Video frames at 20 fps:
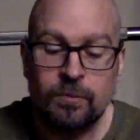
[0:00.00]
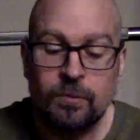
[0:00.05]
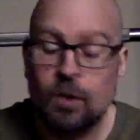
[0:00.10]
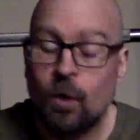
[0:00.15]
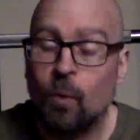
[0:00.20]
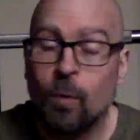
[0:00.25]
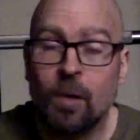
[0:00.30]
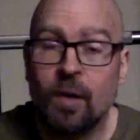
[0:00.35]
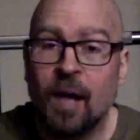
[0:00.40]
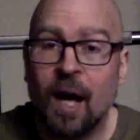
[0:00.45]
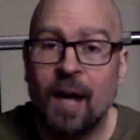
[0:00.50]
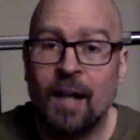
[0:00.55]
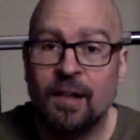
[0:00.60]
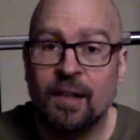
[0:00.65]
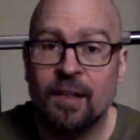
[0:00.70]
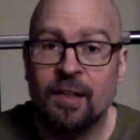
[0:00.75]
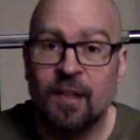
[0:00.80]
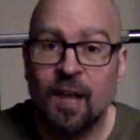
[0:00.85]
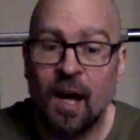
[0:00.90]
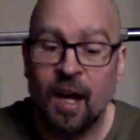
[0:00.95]
We're not
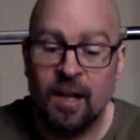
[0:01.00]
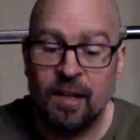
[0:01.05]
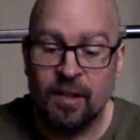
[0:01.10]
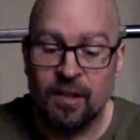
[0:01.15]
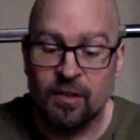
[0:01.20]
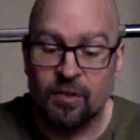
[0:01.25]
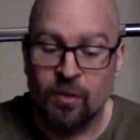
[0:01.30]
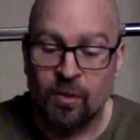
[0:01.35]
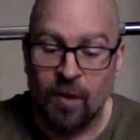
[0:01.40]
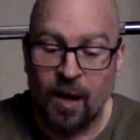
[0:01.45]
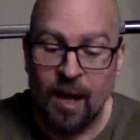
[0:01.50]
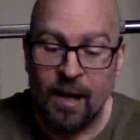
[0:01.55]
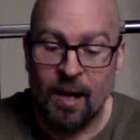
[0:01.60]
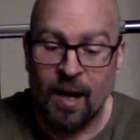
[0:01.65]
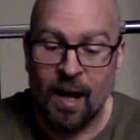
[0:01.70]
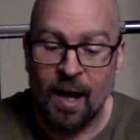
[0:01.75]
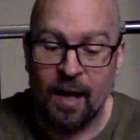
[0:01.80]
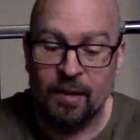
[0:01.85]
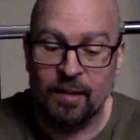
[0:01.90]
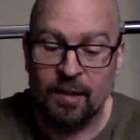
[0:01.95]
designed to try to
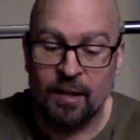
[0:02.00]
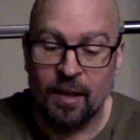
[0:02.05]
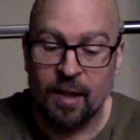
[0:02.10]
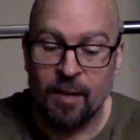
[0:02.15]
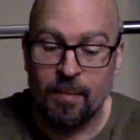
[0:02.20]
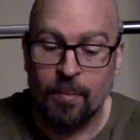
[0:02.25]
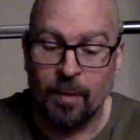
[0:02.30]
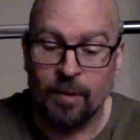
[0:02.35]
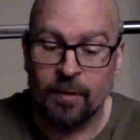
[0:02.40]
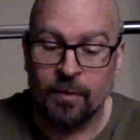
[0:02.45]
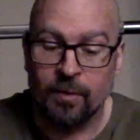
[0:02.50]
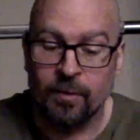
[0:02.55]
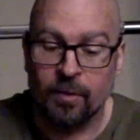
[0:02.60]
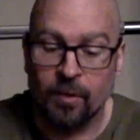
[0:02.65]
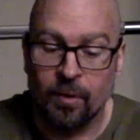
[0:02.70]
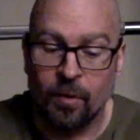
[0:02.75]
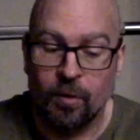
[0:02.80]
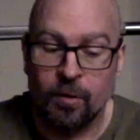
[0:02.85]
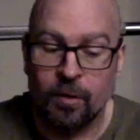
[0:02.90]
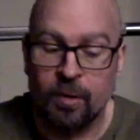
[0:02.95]
isolate muscles or
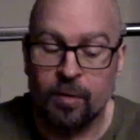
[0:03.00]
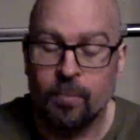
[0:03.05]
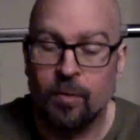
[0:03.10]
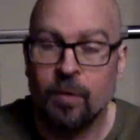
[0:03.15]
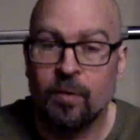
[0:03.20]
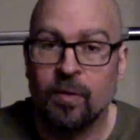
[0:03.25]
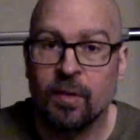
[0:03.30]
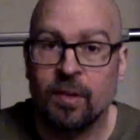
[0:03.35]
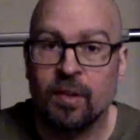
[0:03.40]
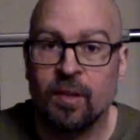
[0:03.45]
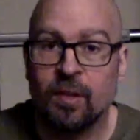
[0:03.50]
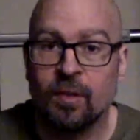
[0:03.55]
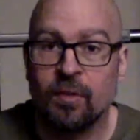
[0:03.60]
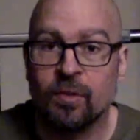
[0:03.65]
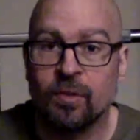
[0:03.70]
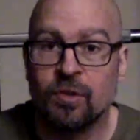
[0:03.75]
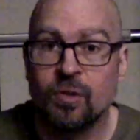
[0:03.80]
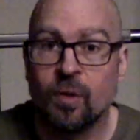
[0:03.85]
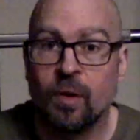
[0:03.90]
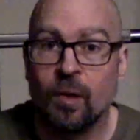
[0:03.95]
only move a single
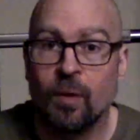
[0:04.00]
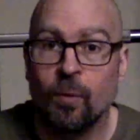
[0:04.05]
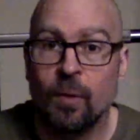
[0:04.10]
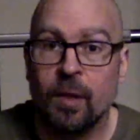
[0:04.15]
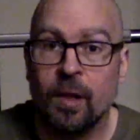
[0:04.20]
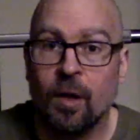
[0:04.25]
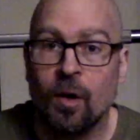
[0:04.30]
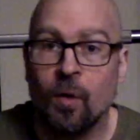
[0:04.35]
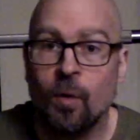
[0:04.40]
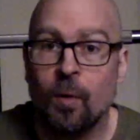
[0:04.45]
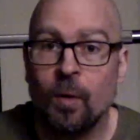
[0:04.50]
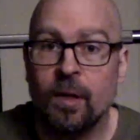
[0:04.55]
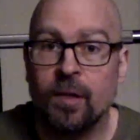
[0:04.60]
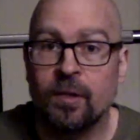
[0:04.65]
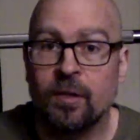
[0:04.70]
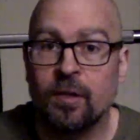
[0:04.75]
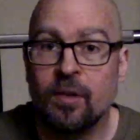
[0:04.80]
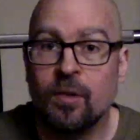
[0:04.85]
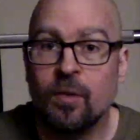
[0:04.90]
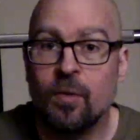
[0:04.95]
joint. We always
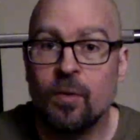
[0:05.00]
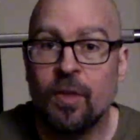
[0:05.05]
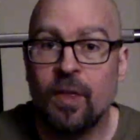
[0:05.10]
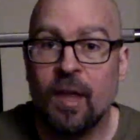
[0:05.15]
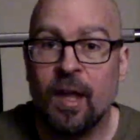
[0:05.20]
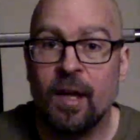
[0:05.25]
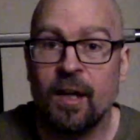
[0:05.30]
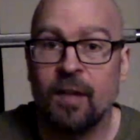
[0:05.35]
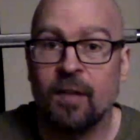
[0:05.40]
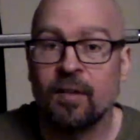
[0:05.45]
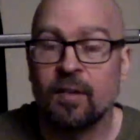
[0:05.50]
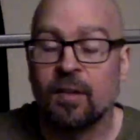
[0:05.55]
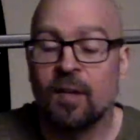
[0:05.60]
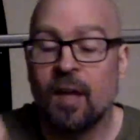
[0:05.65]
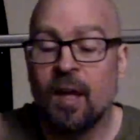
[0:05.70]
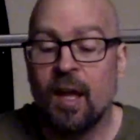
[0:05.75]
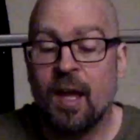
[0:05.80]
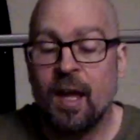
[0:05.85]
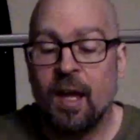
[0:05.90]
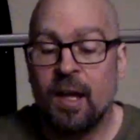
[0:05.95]
do things
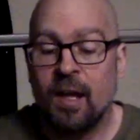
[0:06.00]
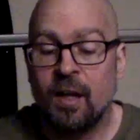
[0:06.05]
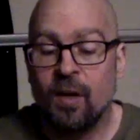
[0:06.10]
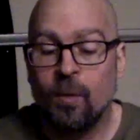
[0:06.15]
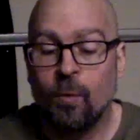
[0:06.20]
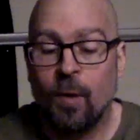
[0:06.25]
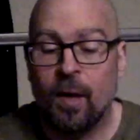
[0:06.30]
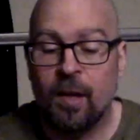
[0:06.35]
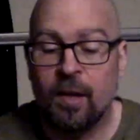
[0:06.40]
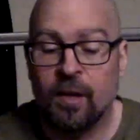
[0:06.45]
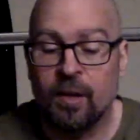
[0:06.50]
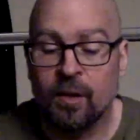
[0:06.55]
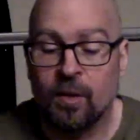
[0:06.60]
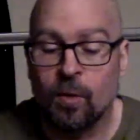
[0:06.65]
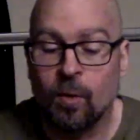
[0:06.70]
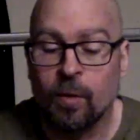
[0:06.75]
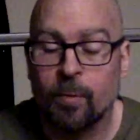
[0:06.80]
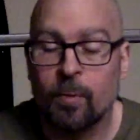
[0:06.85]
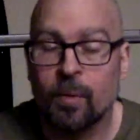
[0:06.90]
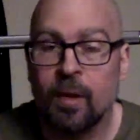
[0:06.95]
in a way that
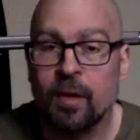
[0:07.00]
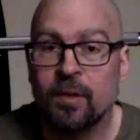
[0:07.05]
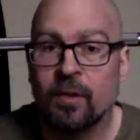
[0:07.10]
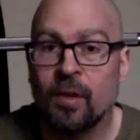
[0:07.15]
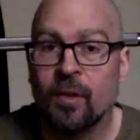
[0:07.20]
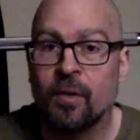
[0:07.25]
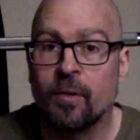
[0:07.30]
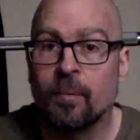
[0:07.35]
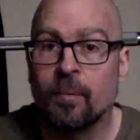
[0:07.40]
incorporates other